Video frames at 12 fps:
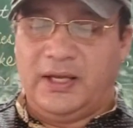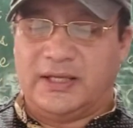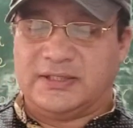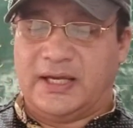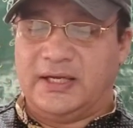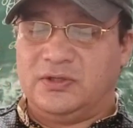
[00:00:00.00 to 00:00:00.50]

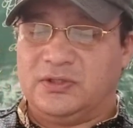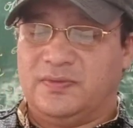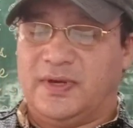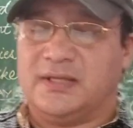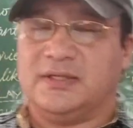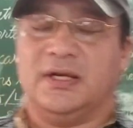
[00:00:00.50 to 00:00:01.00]
Aside to
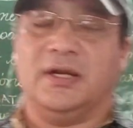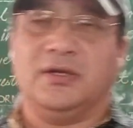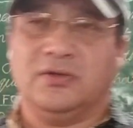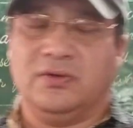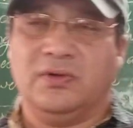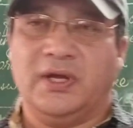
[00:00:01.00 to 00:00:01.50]
Sebastian and
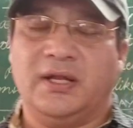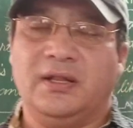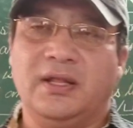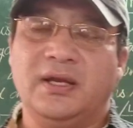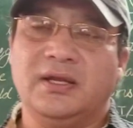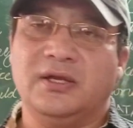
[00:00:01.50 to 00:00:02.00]
Antonio,
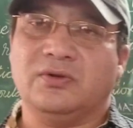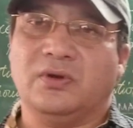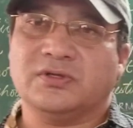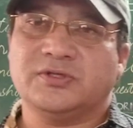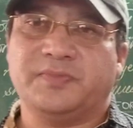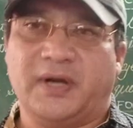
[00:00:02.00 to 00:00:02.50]
and then he
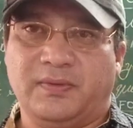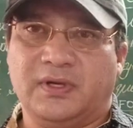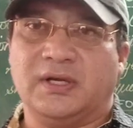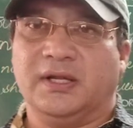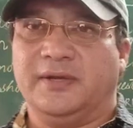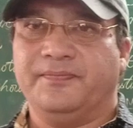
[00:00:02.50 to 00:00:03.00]
talks
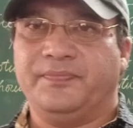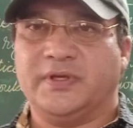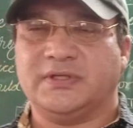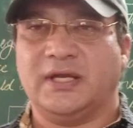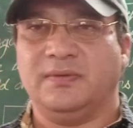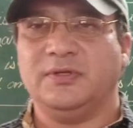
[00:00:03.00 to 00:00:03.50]
privately,
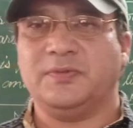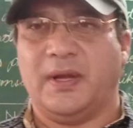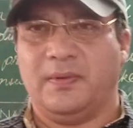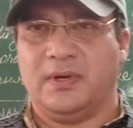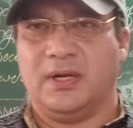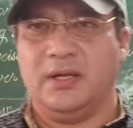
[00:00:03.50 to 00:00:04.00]
aside means
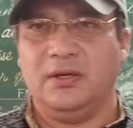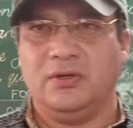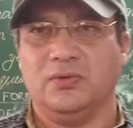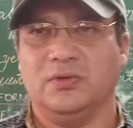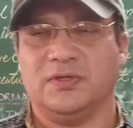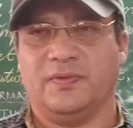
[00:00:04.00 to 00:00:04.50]

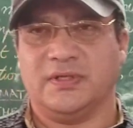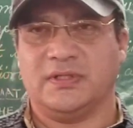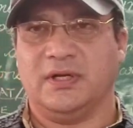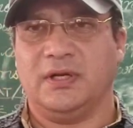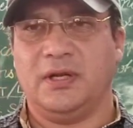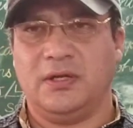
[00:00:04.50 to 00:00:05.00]
privately, to
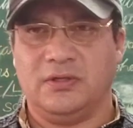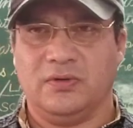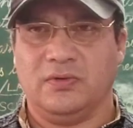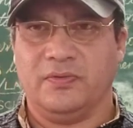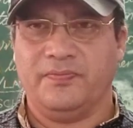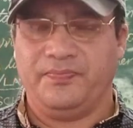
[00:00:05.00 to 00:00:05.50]
Sebastian and
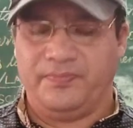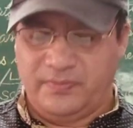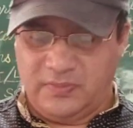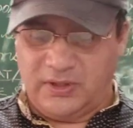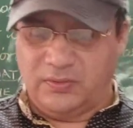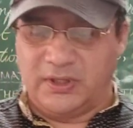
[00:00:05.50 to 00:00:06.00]
Antonio,
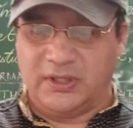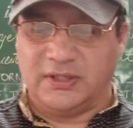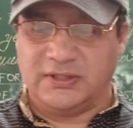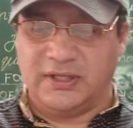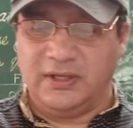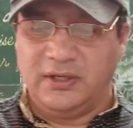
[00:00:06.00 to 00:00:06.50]
right? What did
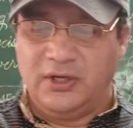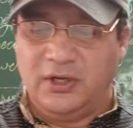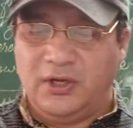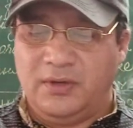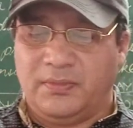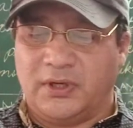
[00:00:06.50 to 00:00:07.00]
he say?
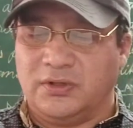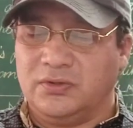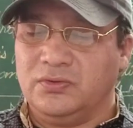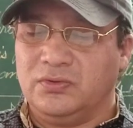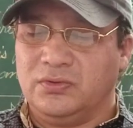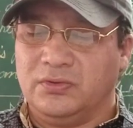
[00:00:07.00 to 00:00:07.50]
But
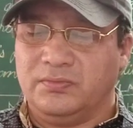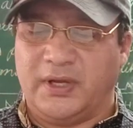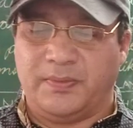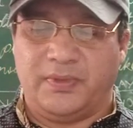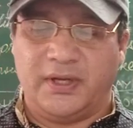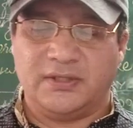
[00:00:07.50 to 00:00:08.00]
you,
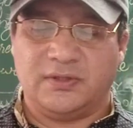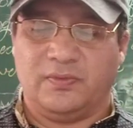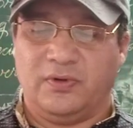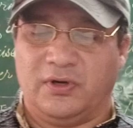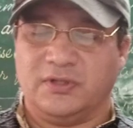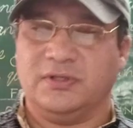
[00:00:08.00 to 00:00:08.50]
my brace
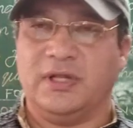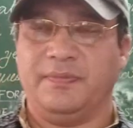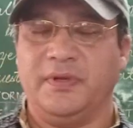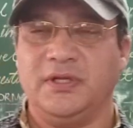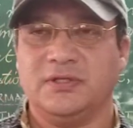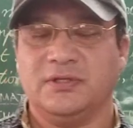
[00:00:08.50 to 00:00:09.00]
of lords,
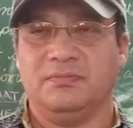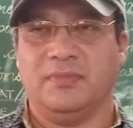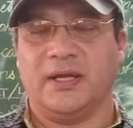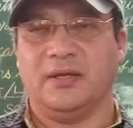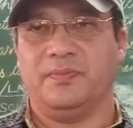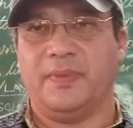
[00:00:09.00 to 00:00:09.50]
that means
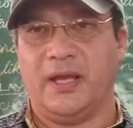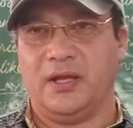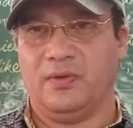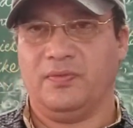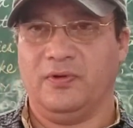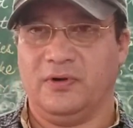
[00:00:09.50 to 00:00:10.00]
my
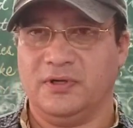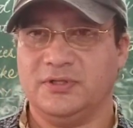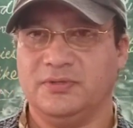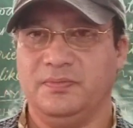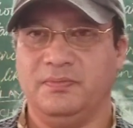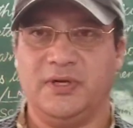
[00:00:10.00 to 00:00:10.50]
pair of
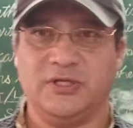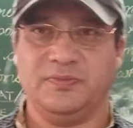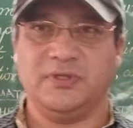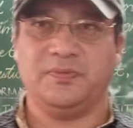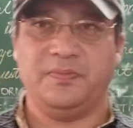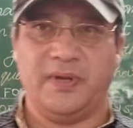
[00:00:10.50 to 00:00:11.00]
lords, brace
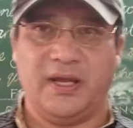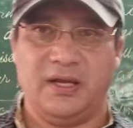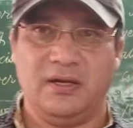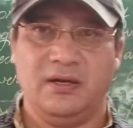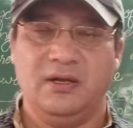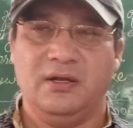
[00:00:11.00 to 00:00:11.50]
means
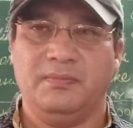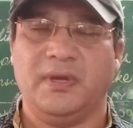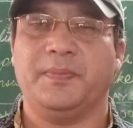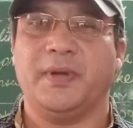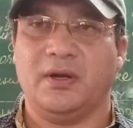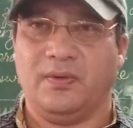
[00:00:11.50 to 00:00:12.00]
pair,
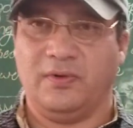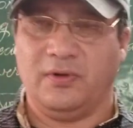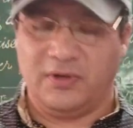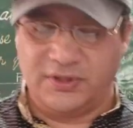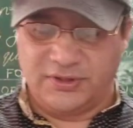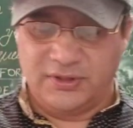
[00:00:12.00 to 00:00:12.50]
my pair of
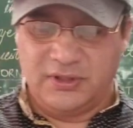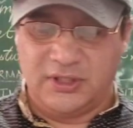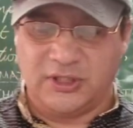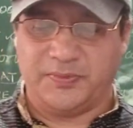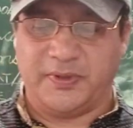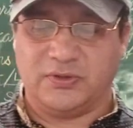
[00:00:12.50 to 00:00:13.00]
lords,
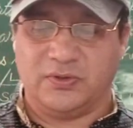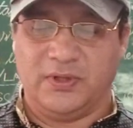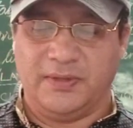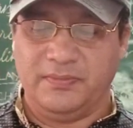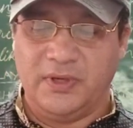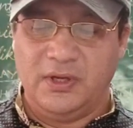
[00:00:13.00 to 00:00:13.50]
he speaks to
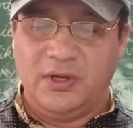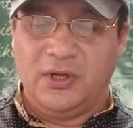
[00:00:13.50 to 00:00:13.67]
them,